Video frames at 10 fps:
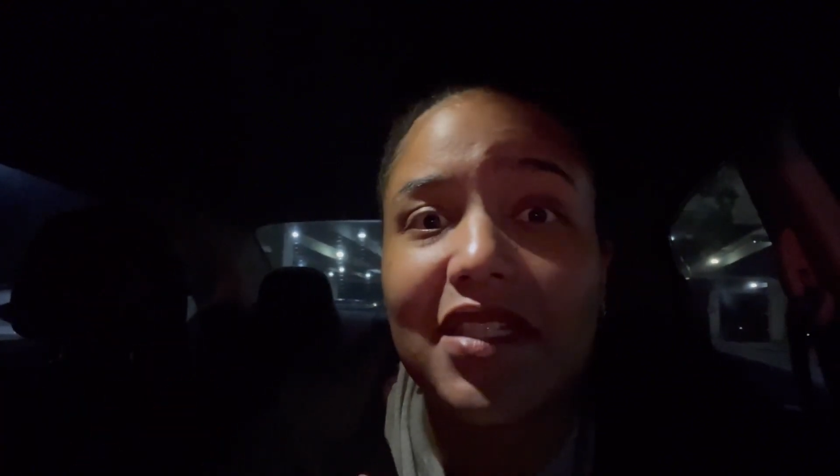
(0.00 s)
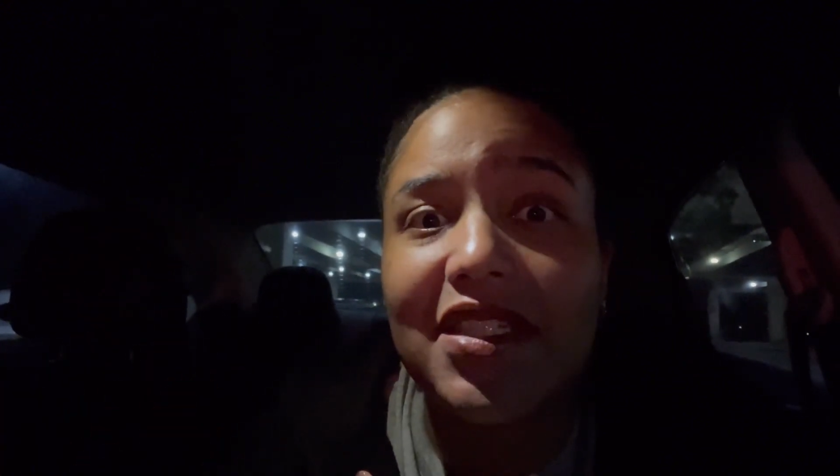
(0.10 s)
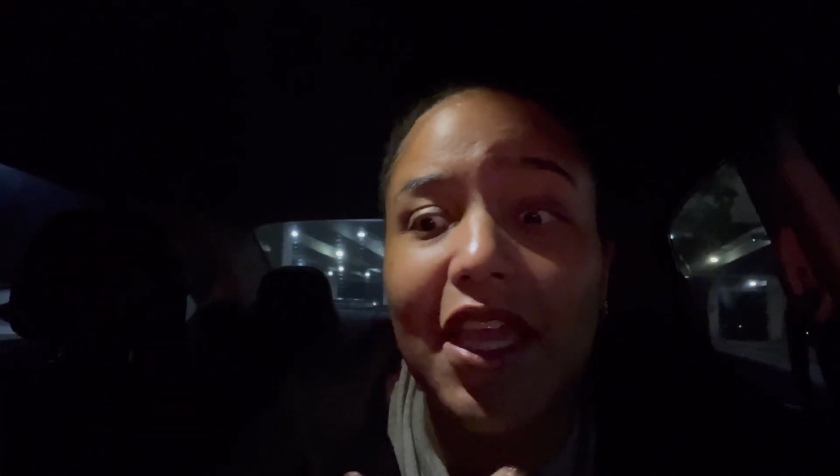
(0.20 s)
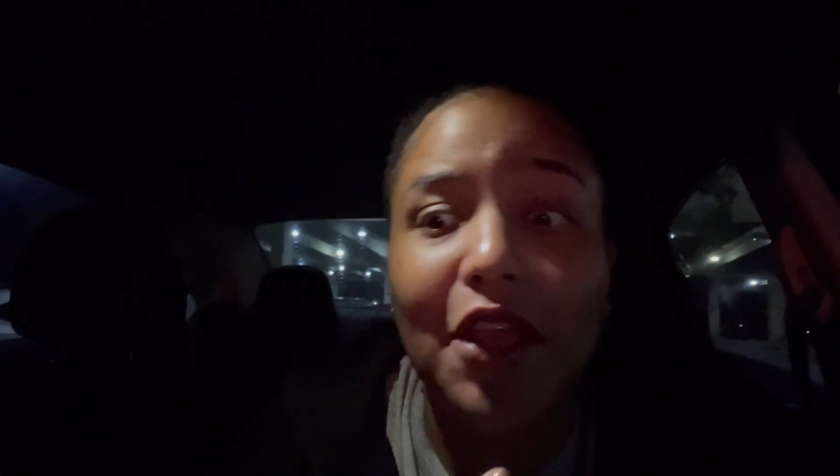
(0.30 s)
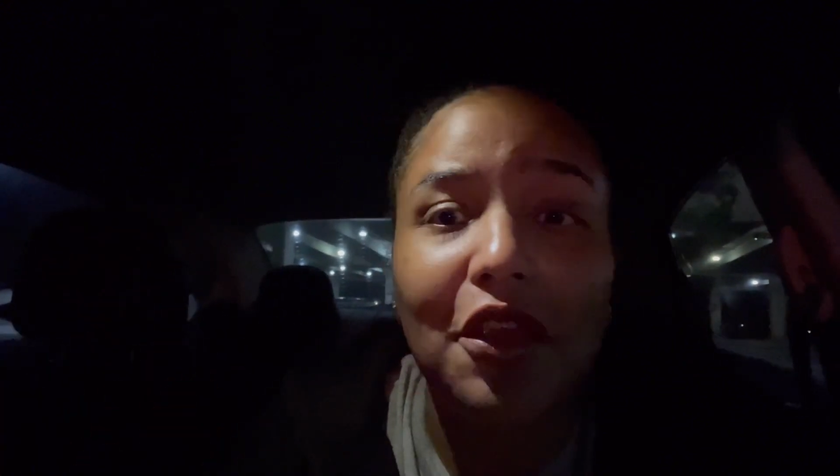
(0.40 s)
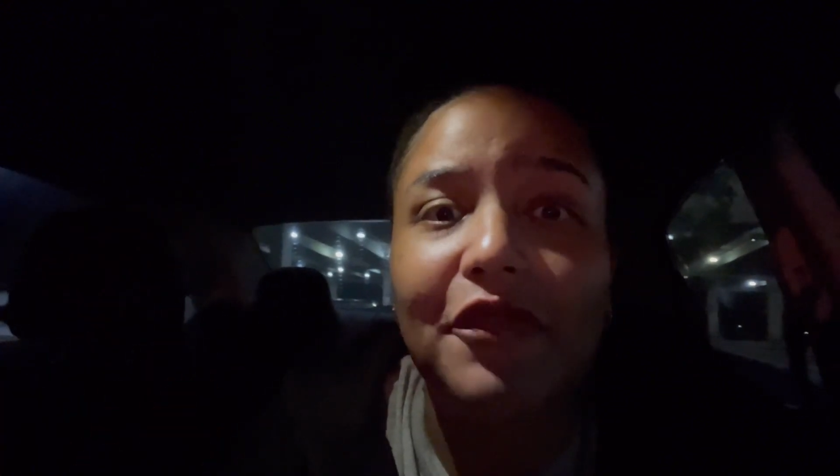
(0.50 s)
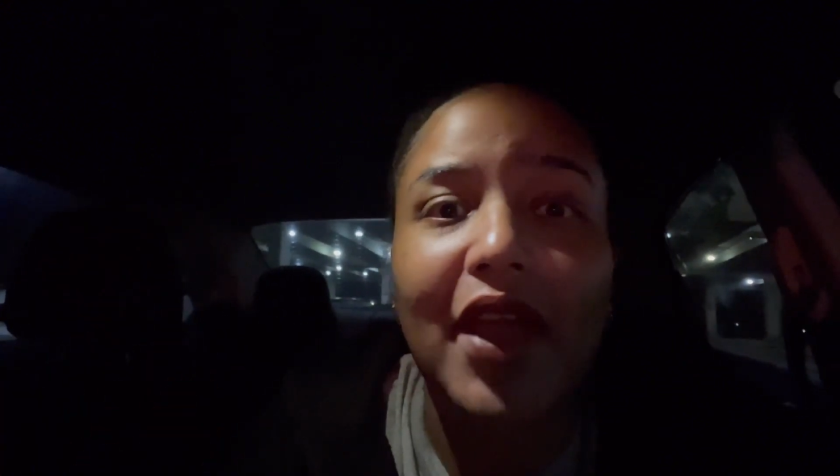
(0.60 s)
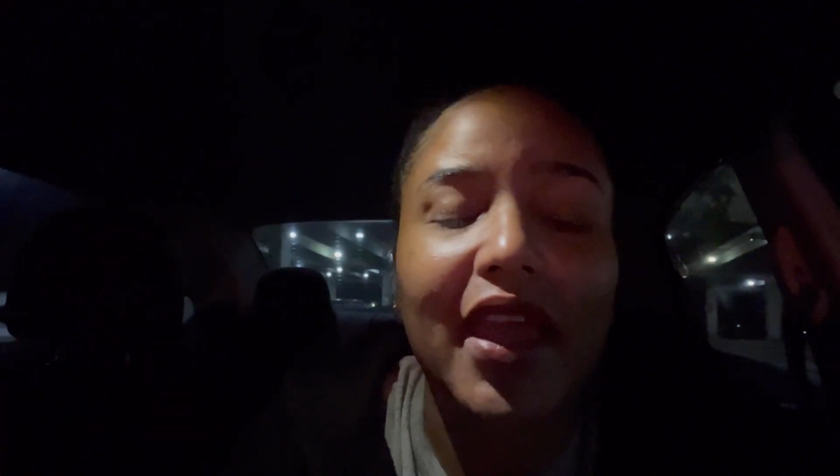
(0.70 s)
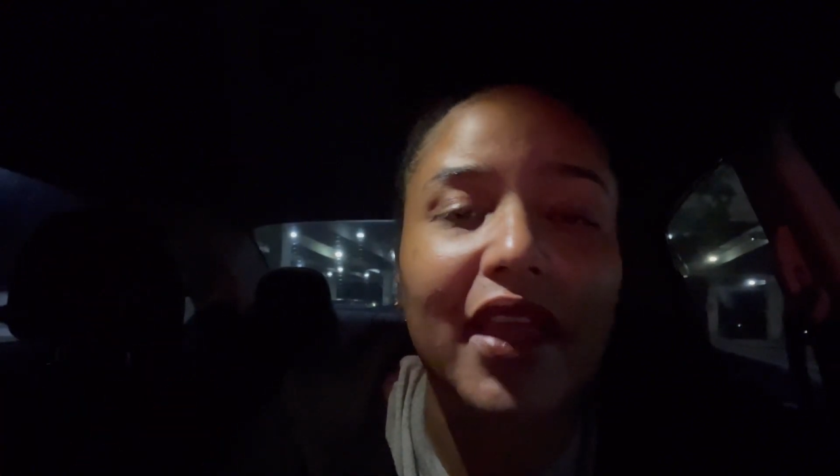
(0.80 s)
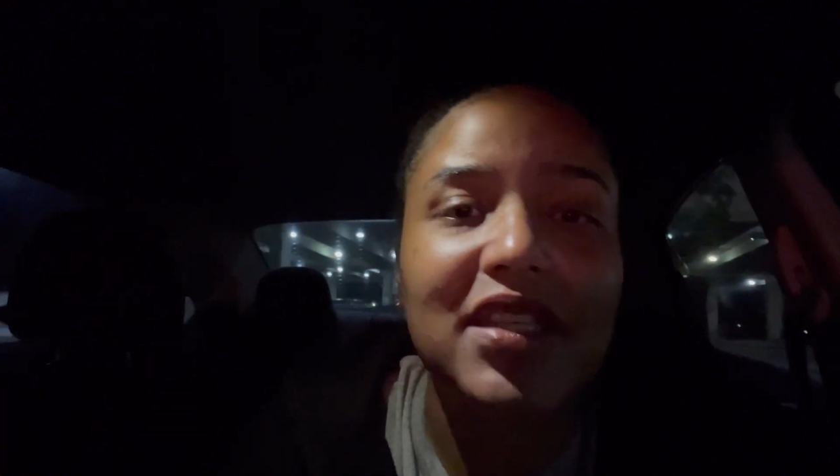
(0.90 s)
a
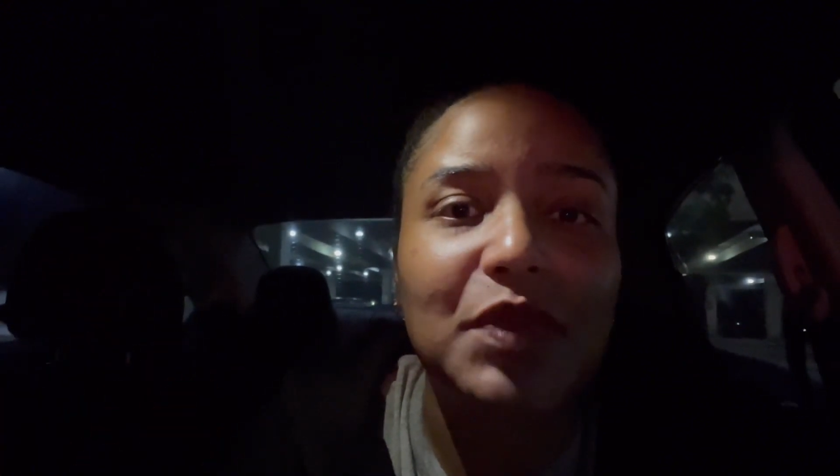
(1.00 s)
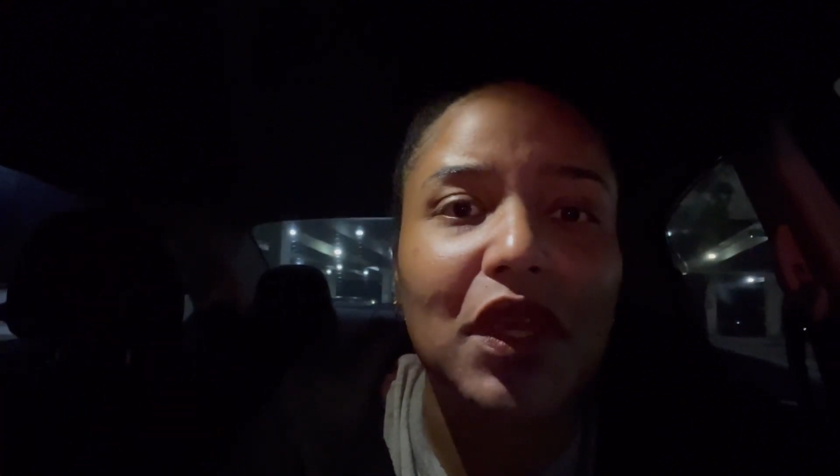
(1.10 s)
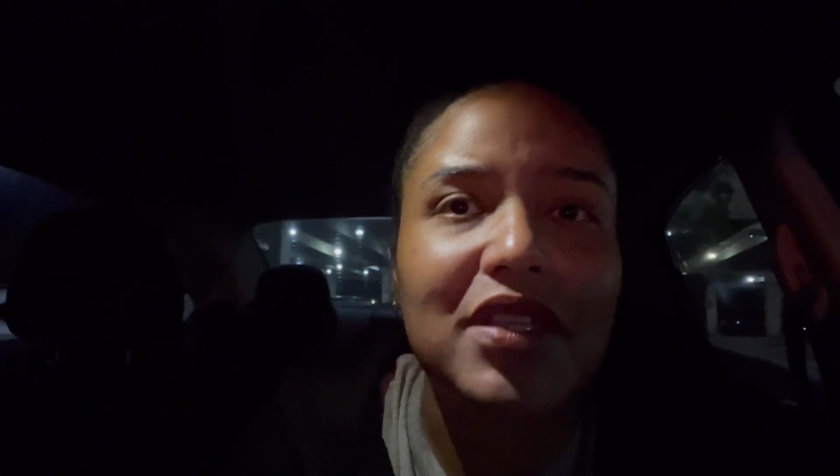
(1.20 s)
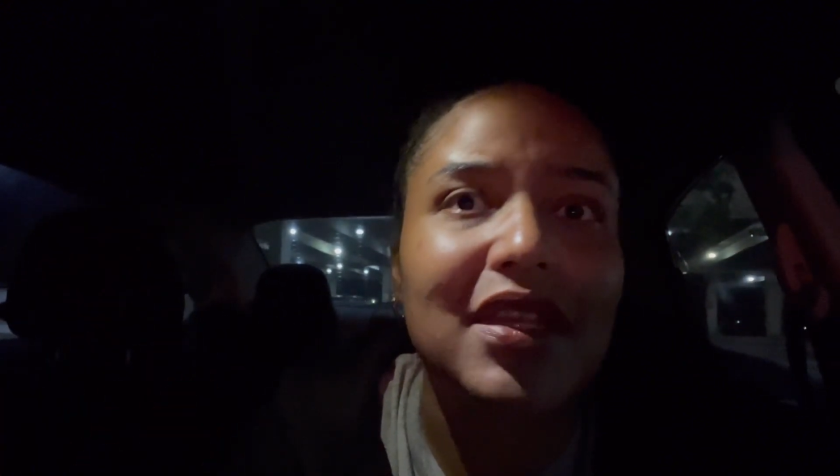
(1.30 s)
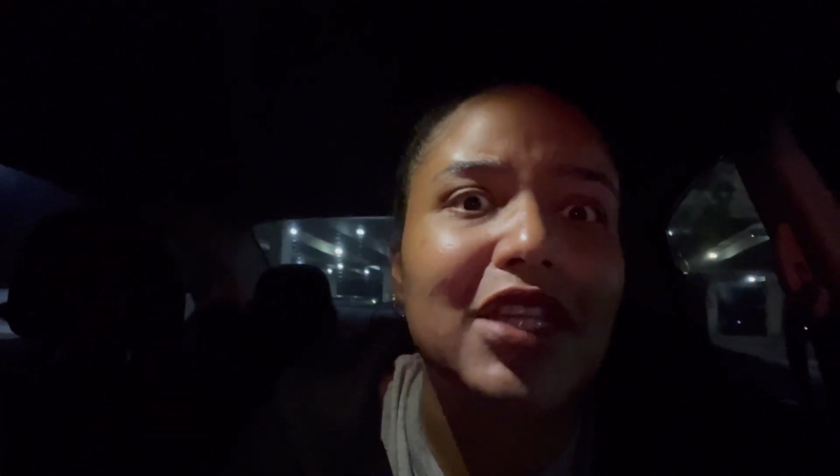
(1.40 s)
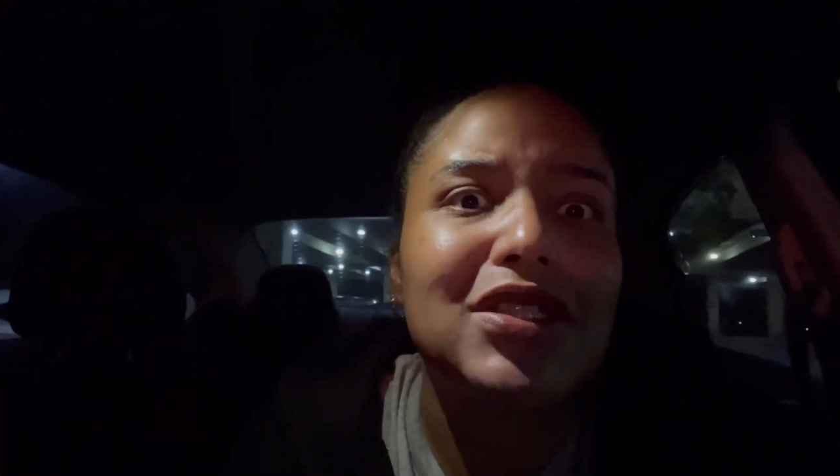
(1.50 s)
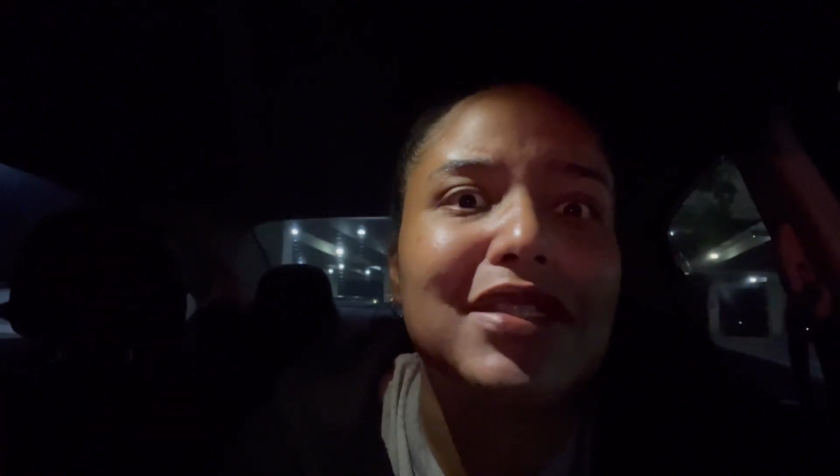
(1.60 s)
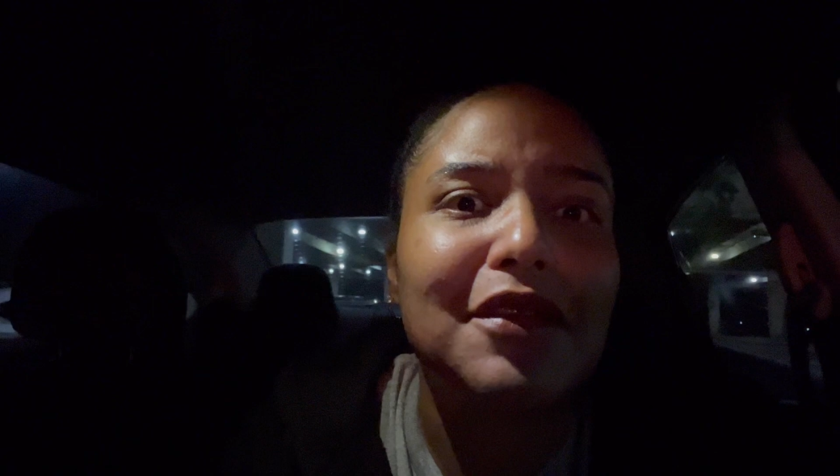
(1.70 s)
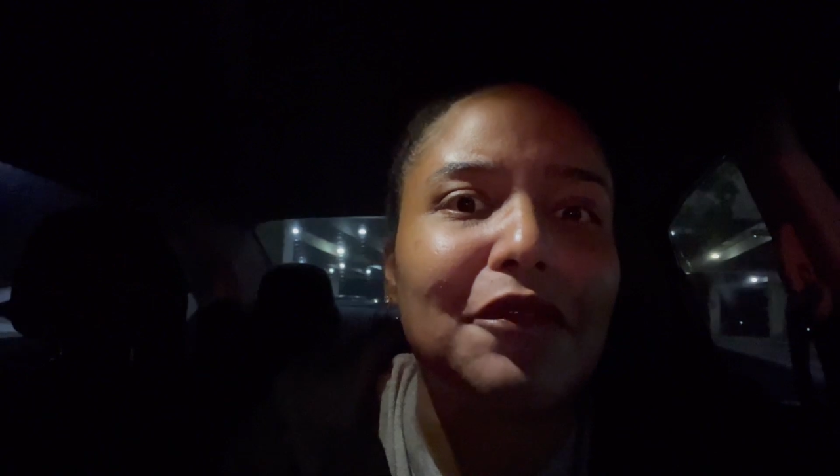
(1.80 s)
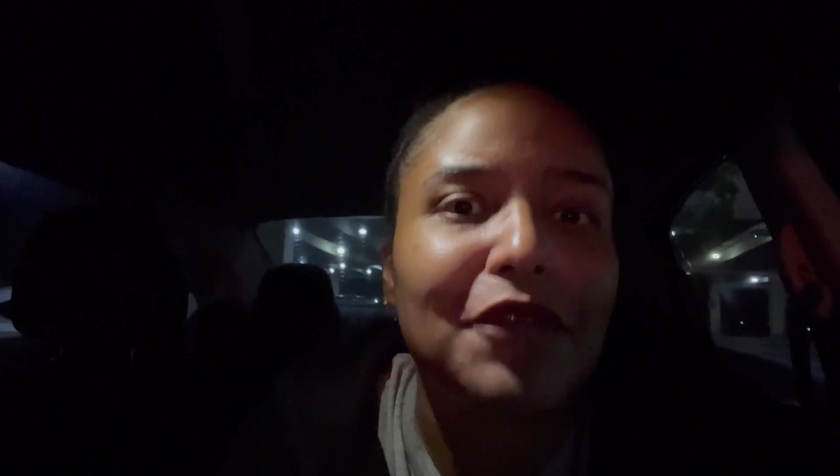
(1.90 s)
terrifying experience, and I just
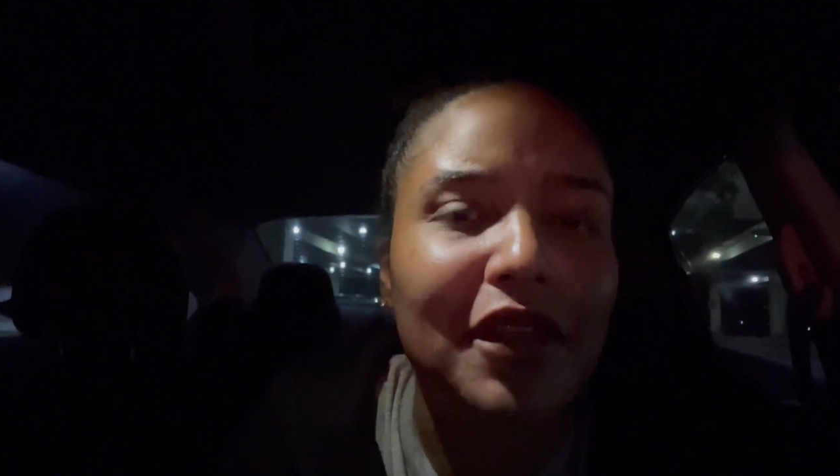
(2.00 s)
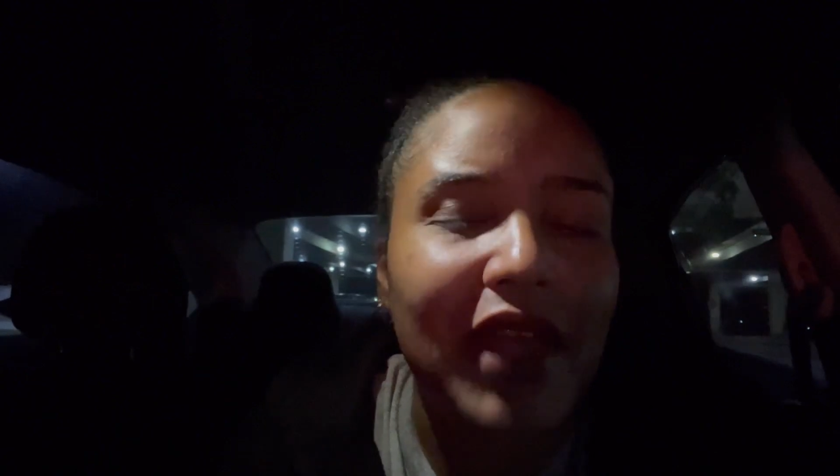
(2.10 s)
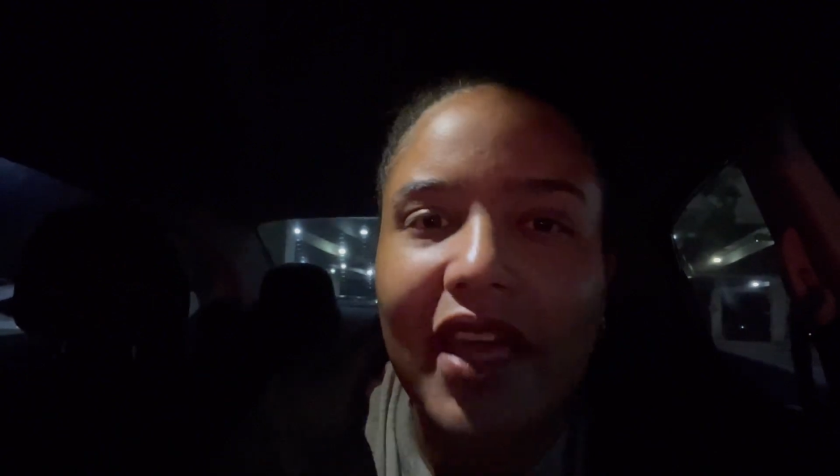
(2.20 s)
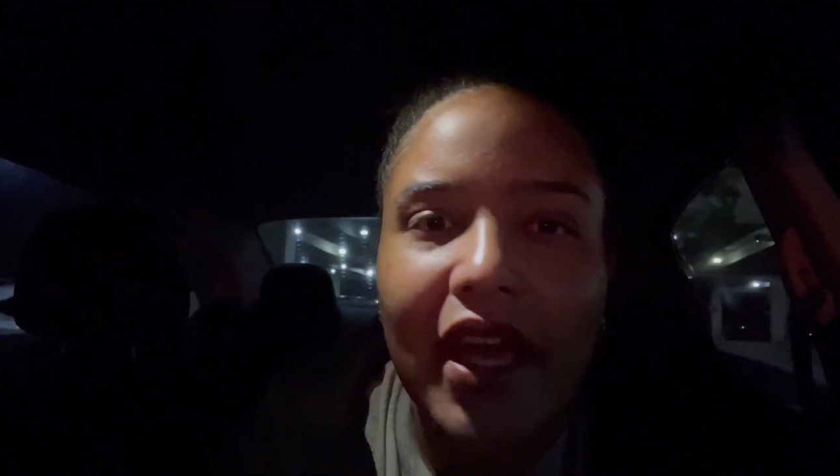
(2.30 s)
didn't feel that.